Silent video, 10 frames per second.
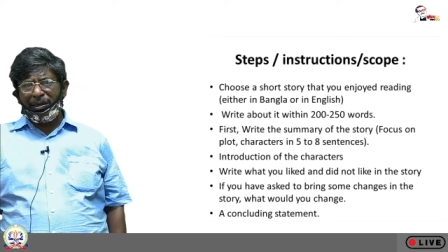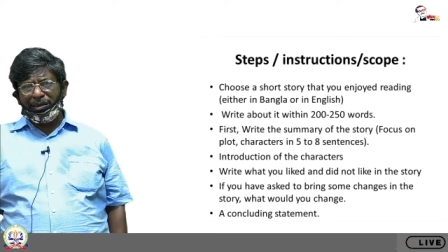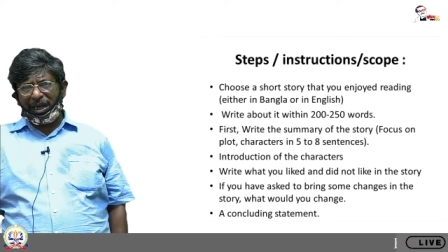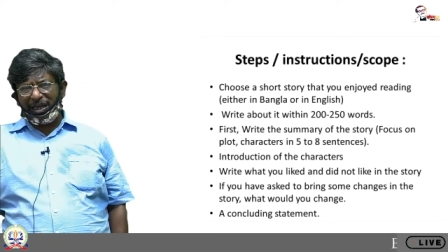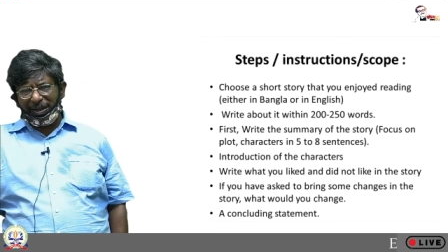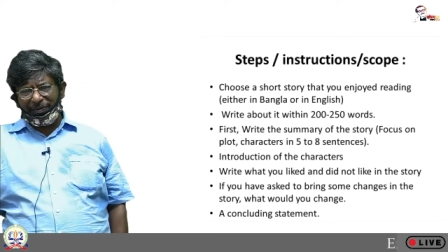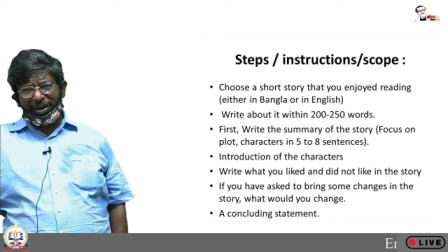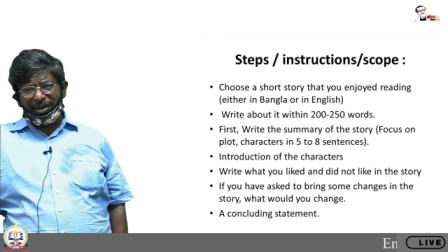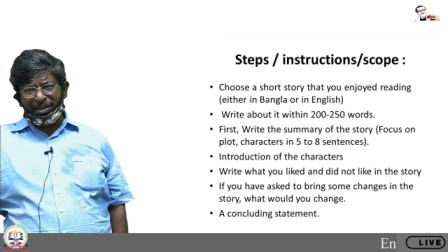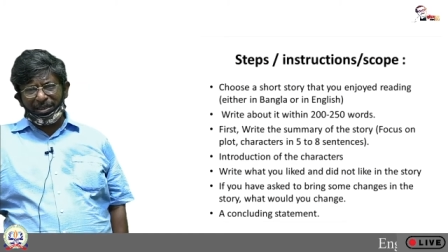the
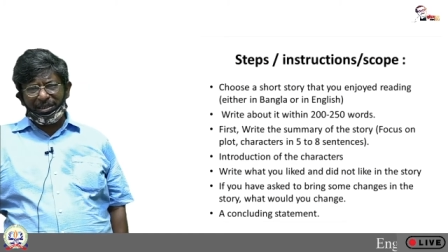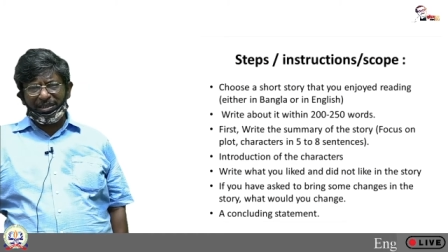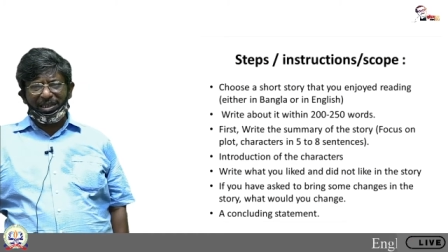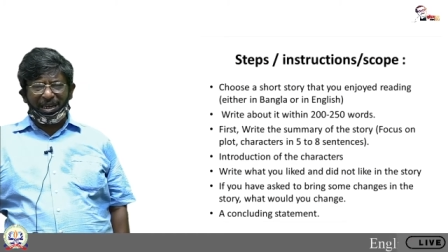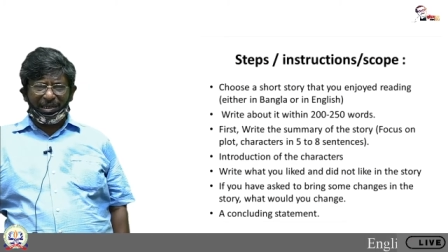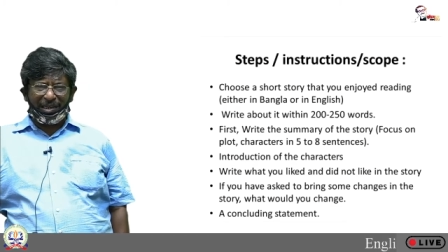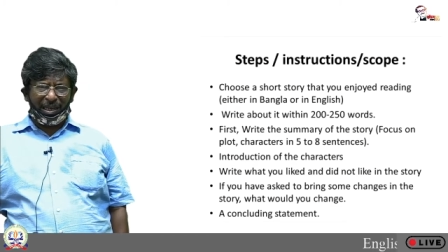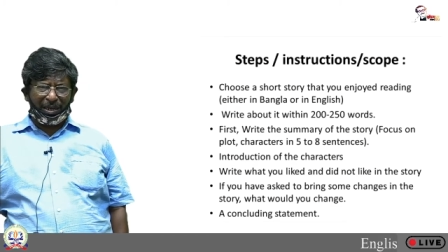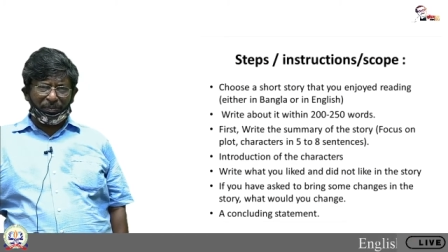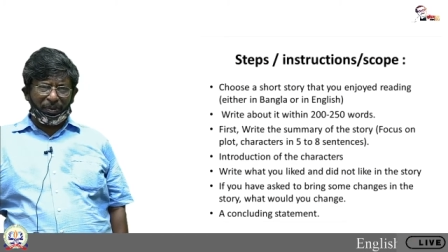events that
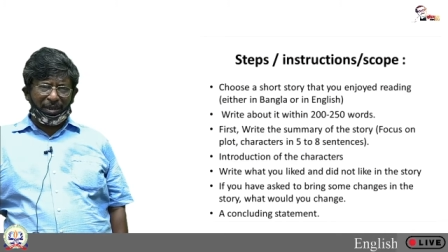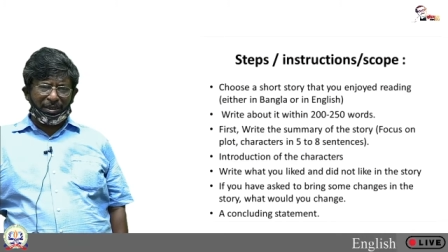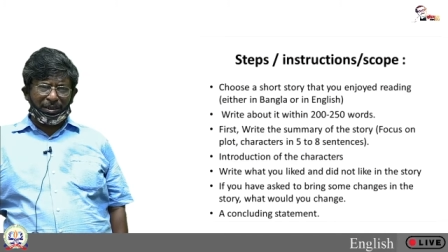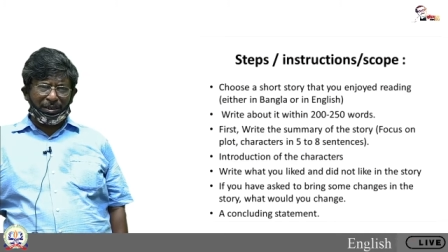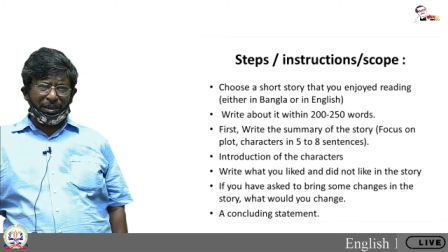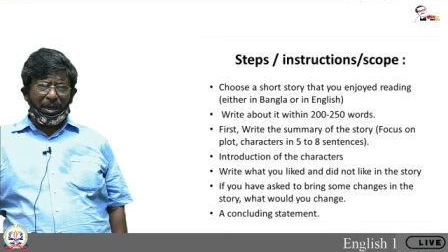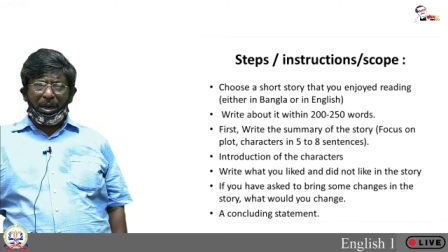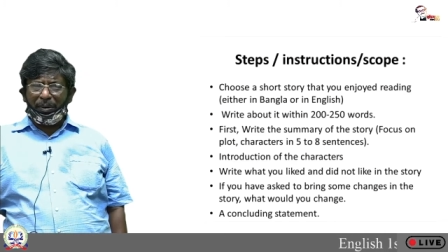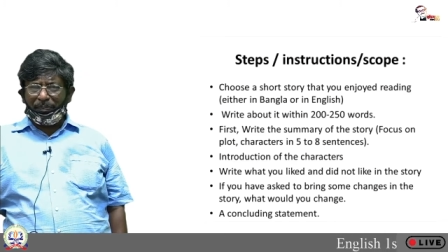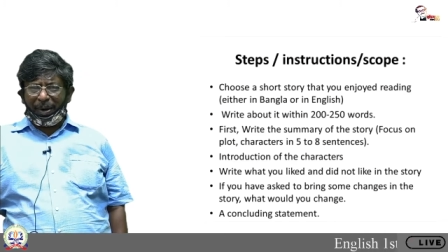take place
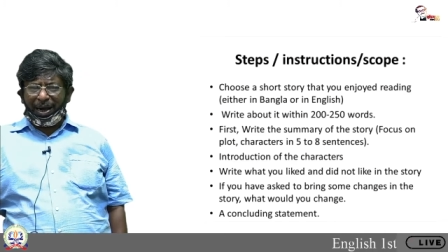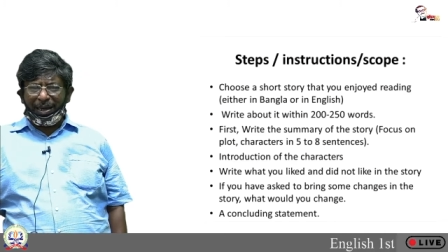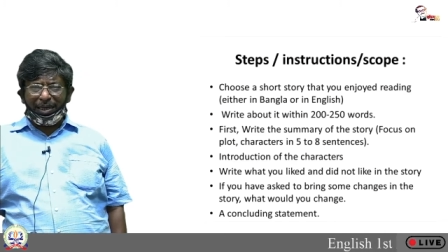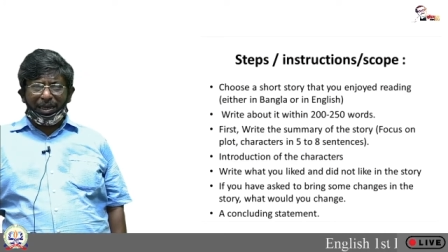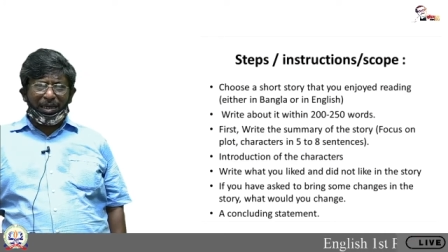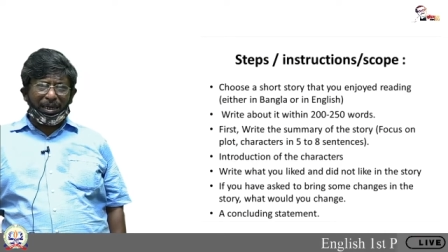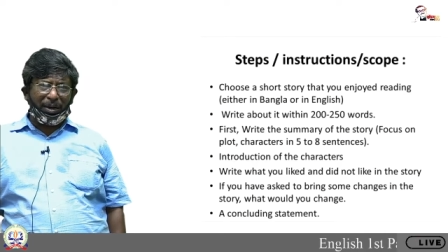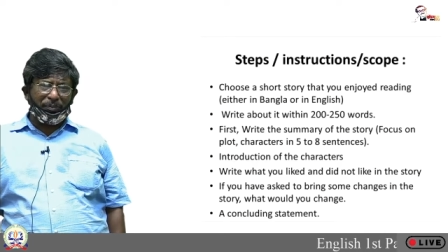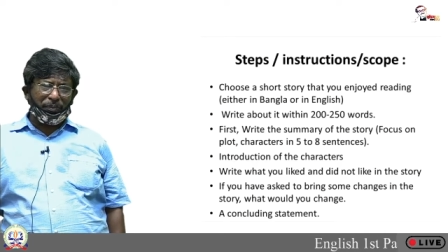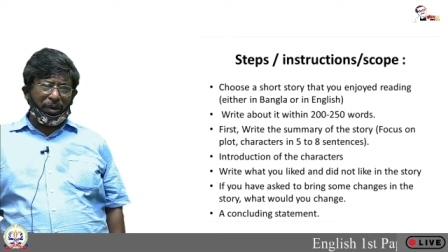by a
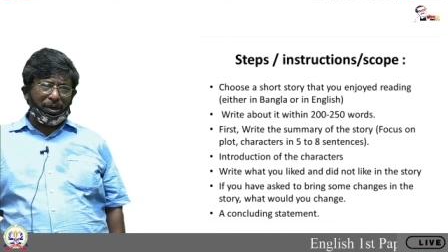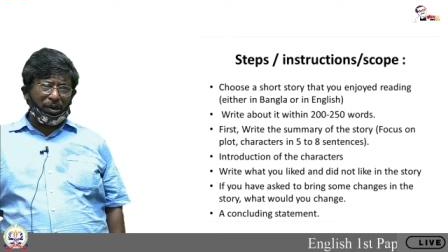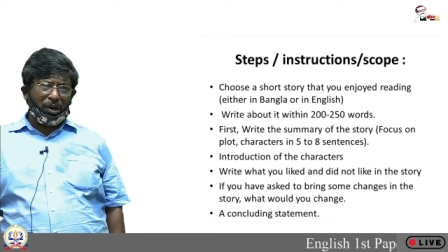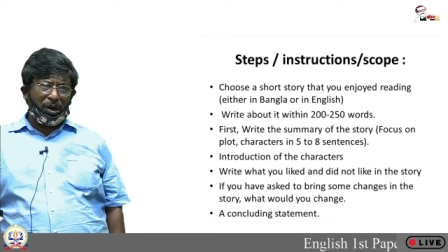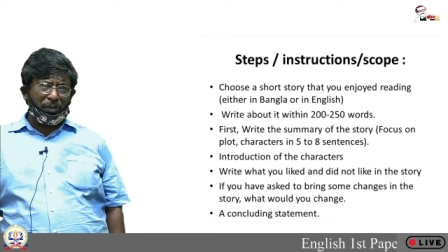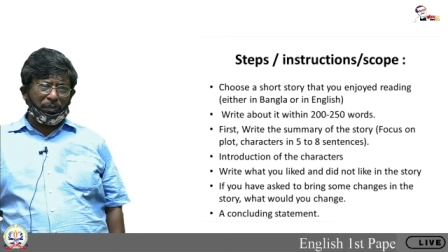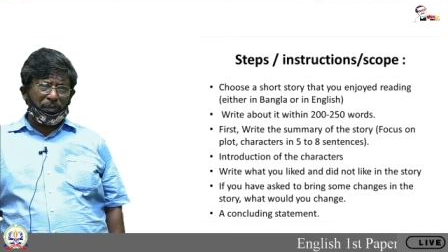number of